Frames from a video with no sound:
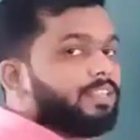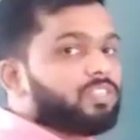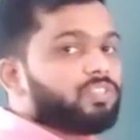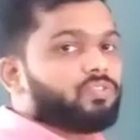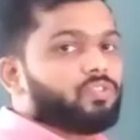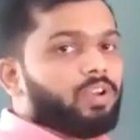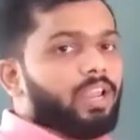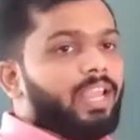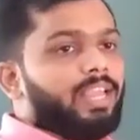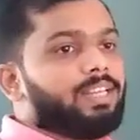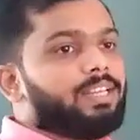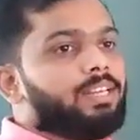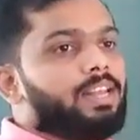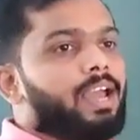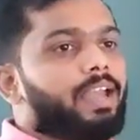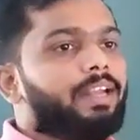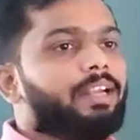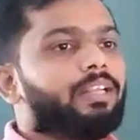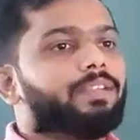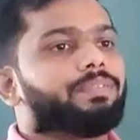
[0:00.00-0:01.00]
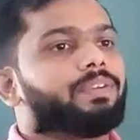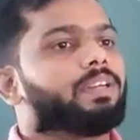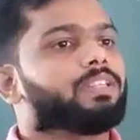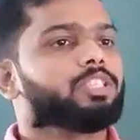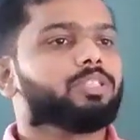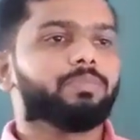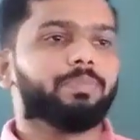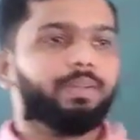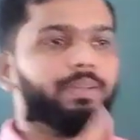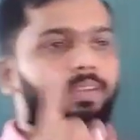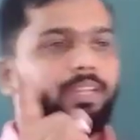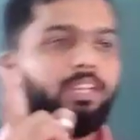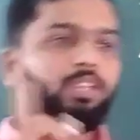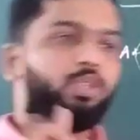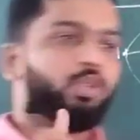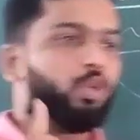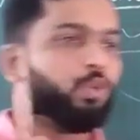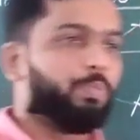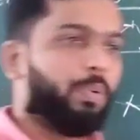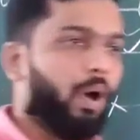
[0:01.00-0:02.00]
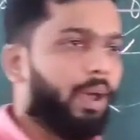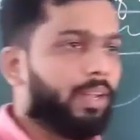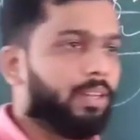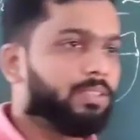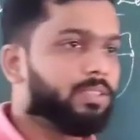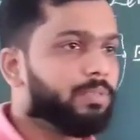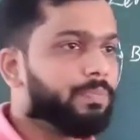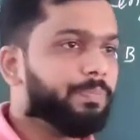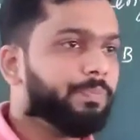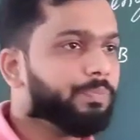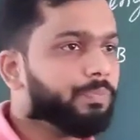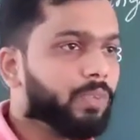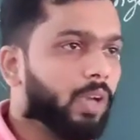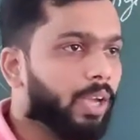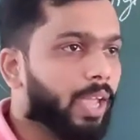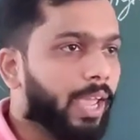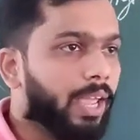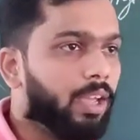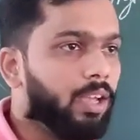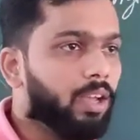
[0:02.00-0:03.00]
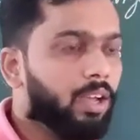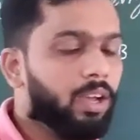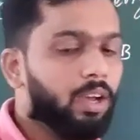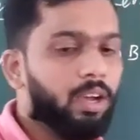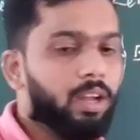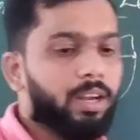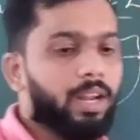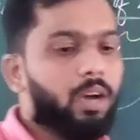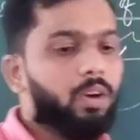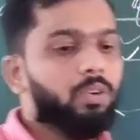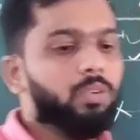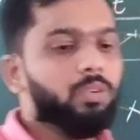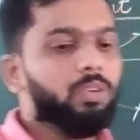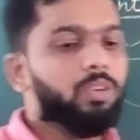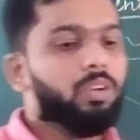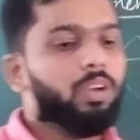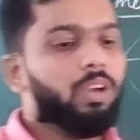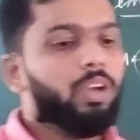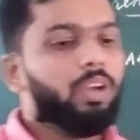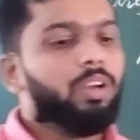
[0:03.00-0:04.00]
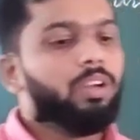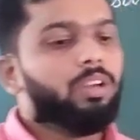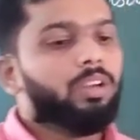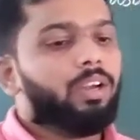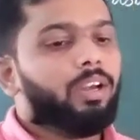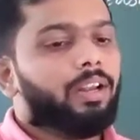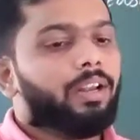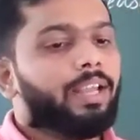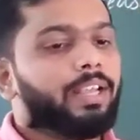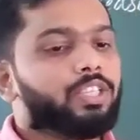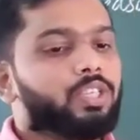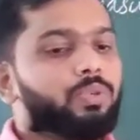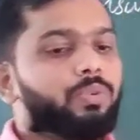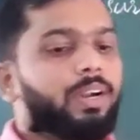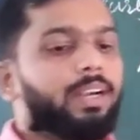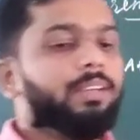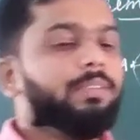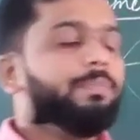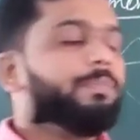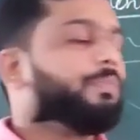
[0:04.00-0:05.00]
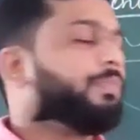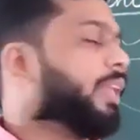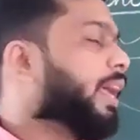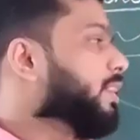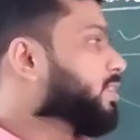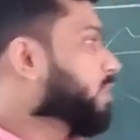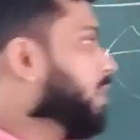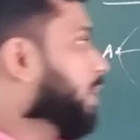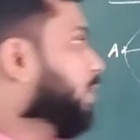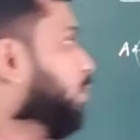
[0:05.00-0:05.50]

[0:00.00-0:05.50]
straight line difference between 2 points. Okay. Now, next one, the SI